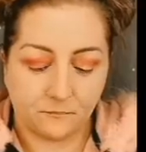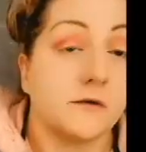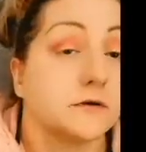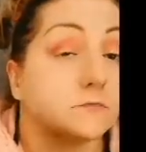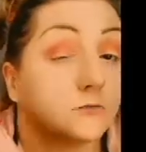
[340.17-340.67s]
I
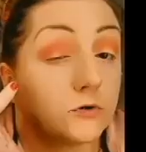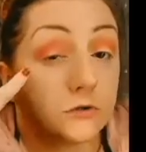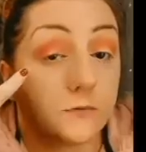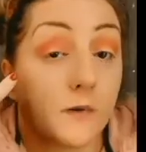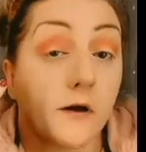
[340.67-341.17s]
think I'm going
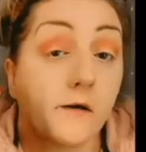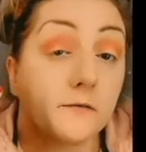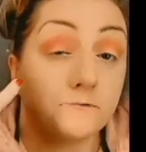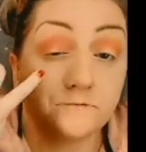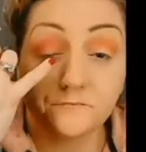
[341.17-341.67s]
to make
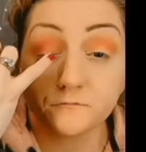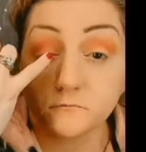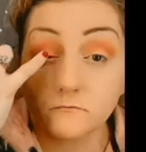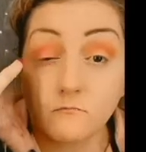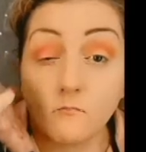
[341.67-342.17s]

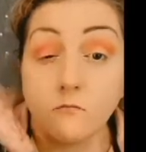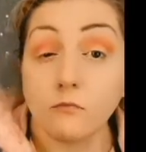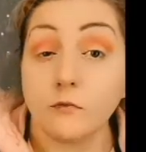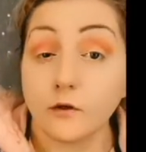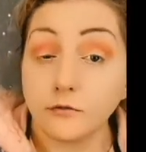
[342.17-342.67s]

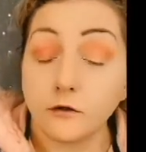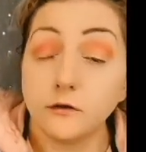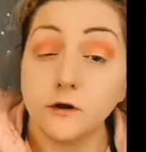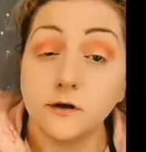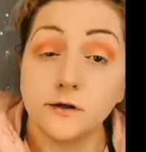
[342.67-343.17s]
the
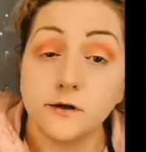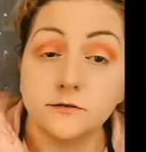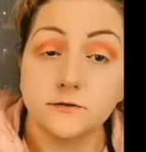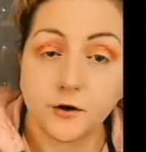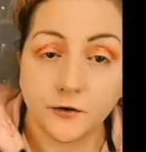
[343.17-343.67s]
lid
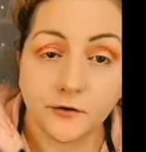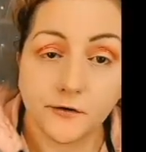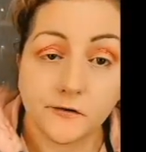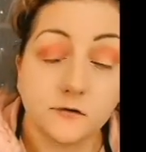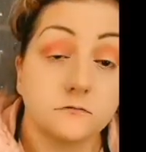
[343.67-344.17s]

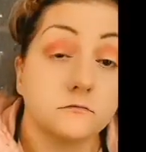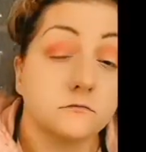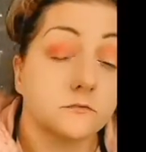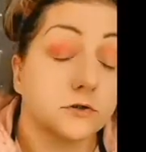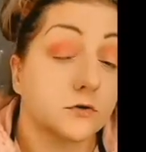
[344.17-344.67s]
darker
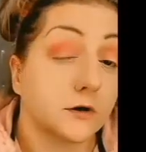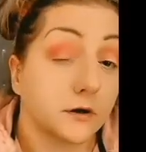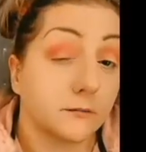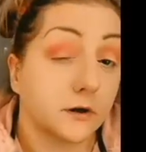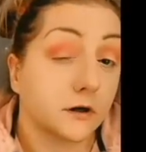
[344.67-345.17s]
so I
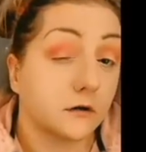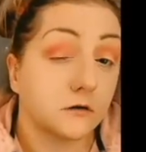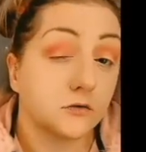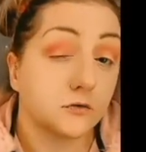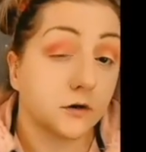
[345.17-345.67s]
can make it
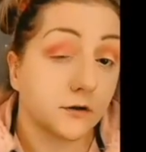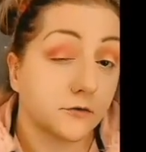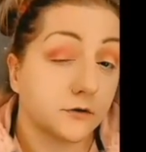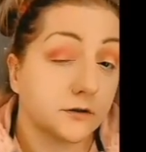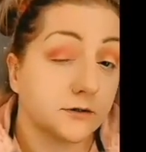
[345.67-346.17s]
into a
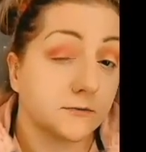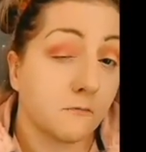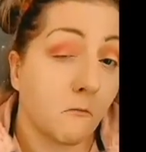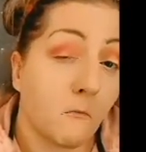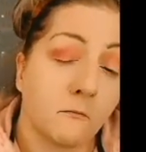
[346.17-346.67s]
cut crease.
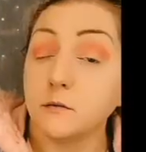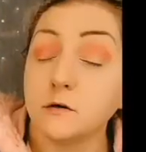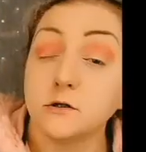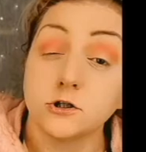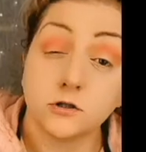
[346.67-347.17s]

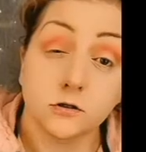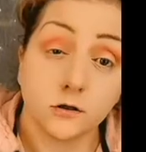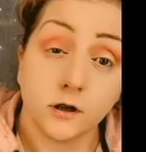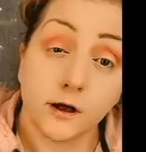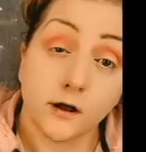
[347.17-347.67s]
Maybe I should have
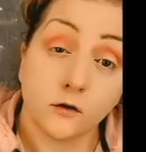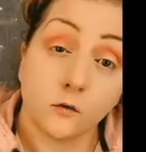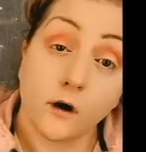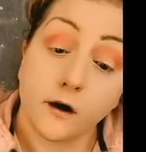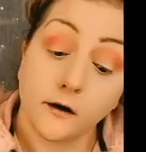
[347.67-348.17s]
done a
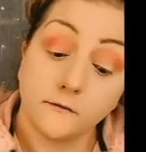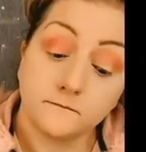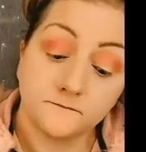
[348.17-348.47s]
halo eye.